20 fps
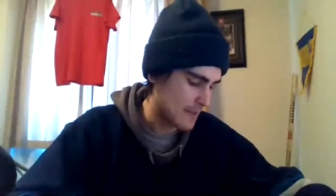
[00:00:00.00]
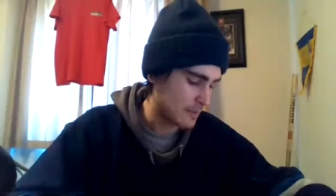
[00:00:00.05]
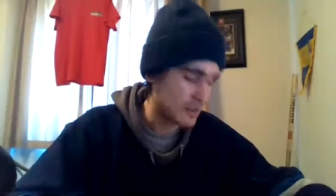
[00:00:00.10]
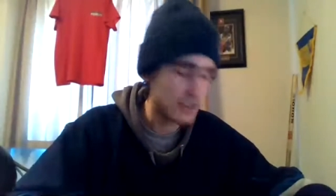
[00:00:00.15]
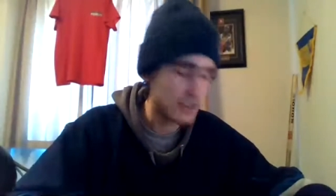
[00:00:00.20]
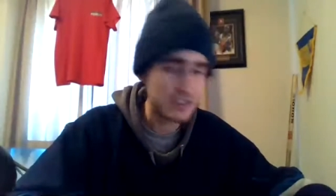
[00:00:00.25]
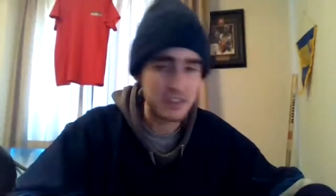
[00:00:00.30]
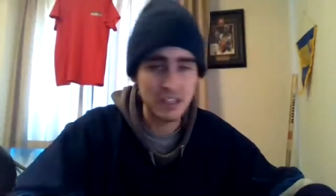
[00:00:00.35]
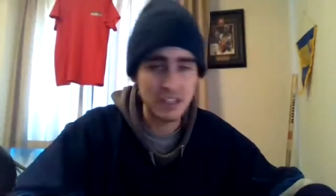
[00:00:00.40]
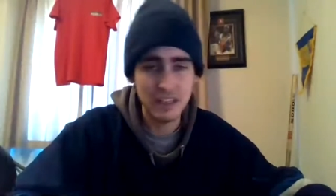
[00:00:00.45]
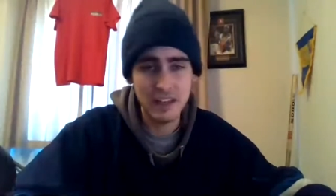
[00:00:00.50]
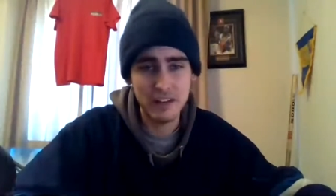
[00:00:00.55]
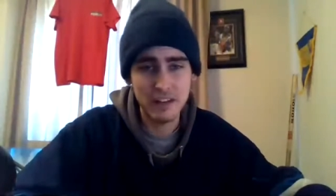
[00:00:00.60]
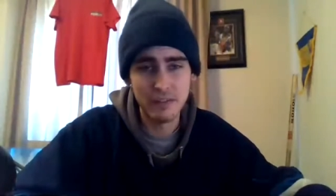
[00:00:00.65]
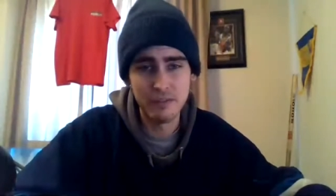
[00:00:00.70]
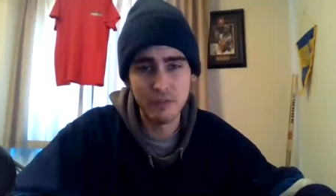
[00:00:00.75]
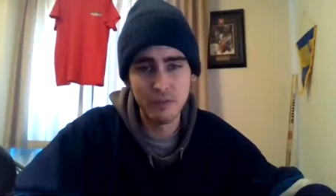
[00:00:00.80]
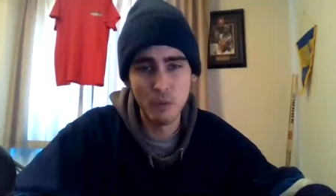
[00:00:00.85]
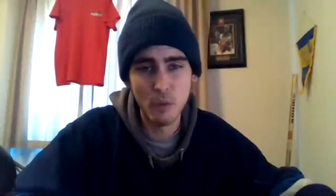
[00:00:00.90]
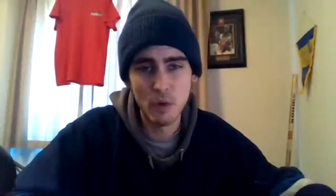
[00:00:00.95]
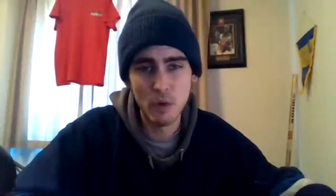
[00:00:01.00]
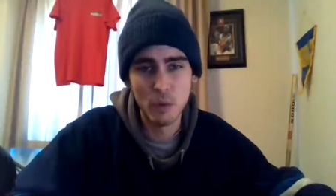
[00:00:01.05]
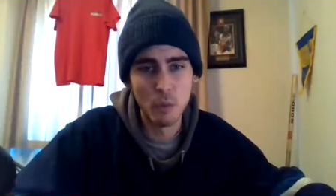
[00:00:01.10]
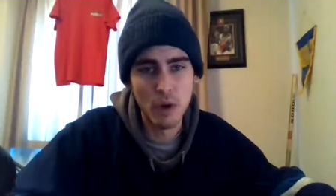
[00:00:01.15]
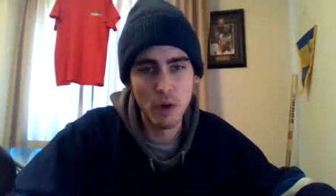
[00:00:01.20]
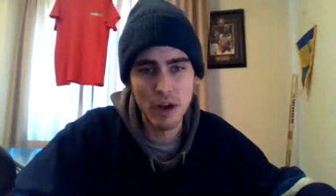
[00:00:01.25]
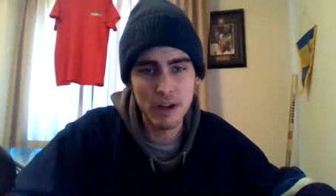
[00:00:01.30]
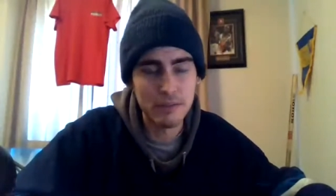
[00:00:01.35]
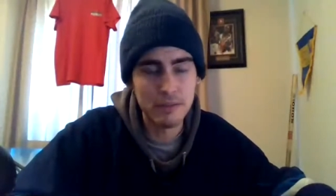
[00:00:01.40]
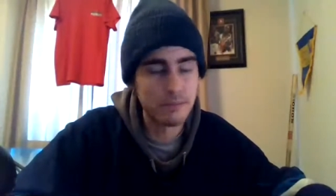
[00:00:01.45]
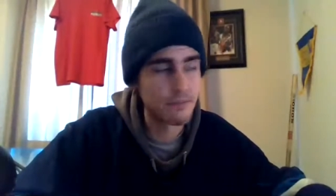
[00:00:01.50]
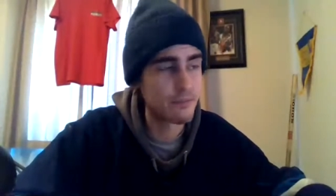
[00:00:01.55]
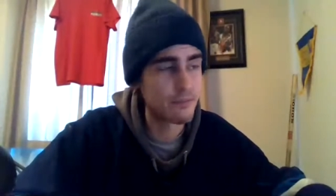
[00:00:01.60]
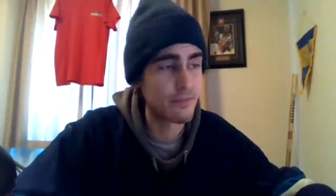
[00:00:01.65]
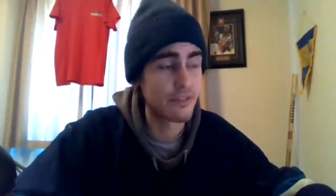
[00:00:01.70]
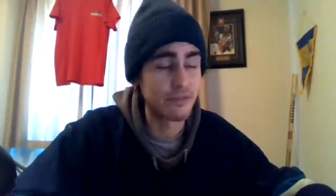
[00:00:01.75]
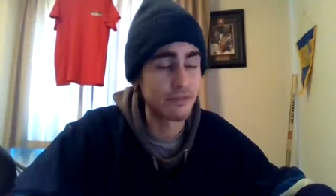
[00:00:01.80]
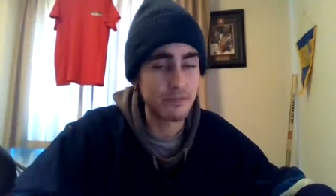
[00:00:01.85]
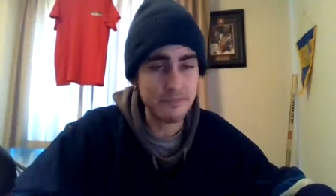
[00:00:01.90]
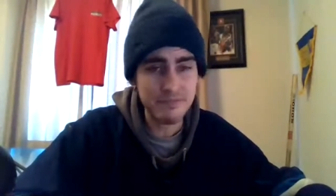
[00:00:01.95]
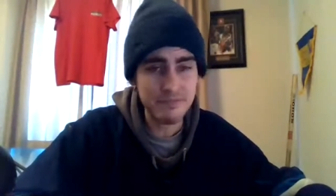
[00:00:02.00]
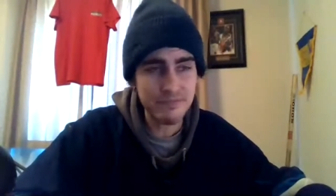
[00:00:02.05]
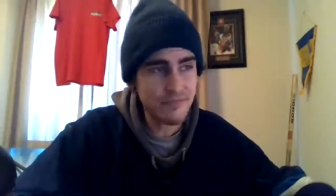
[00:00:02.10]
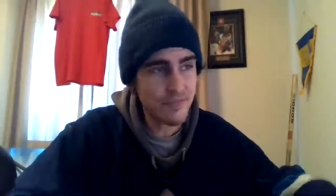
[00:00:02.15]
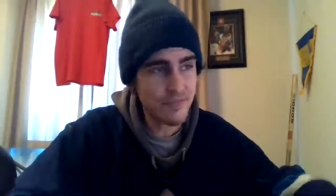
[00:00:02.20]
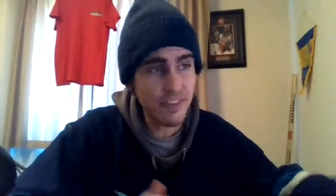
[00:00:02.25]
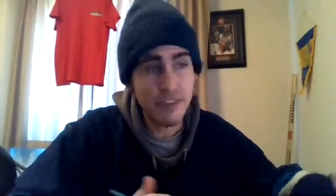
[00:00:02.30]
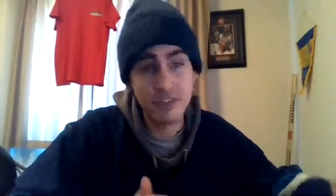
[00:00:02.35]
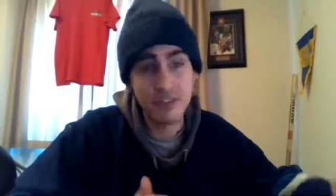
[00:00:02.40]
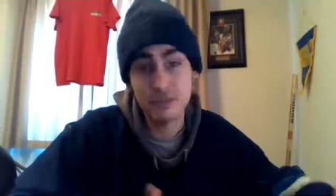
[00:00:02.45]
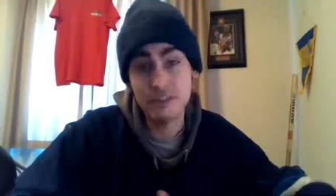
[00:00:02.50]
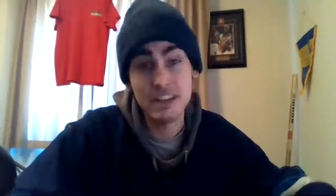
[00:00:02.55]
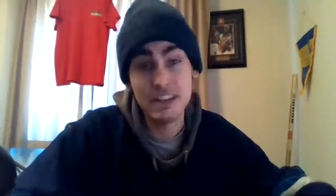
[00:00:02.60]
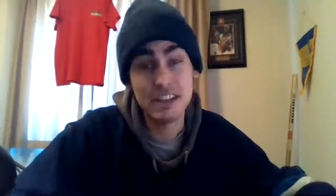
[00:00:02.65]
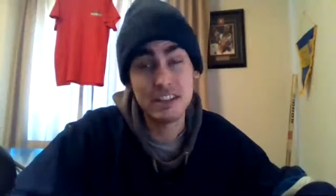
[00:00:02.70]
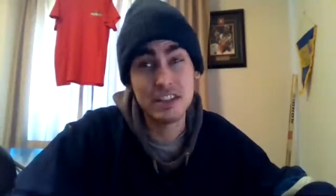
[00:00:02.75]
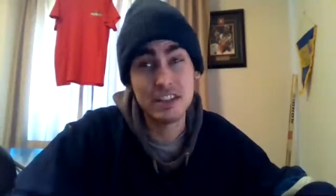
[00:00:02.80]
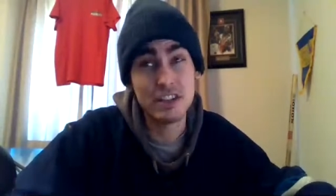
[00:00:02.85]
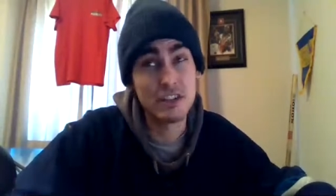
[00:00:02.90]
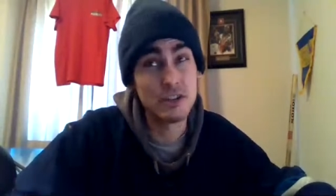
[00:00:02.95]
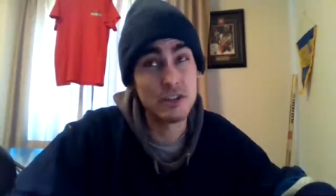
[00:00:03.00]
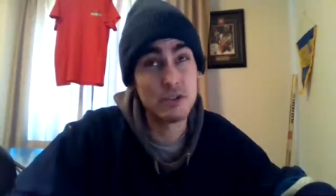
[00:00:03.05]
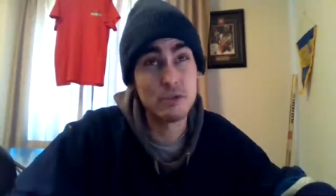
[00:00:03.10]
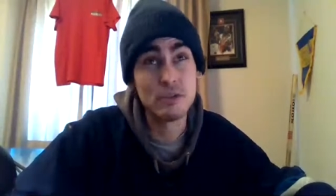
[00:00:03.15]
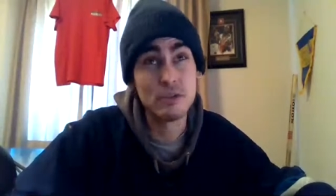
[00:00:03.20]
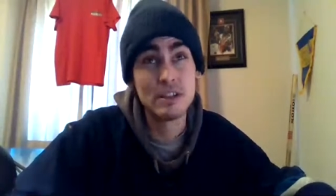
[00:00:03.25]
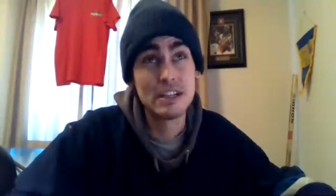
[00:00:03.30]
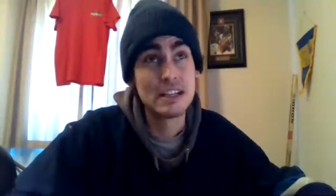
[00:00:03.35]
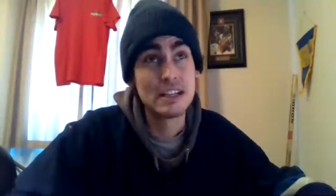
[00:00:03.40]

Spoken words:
Could see like a 4-1, 3-2.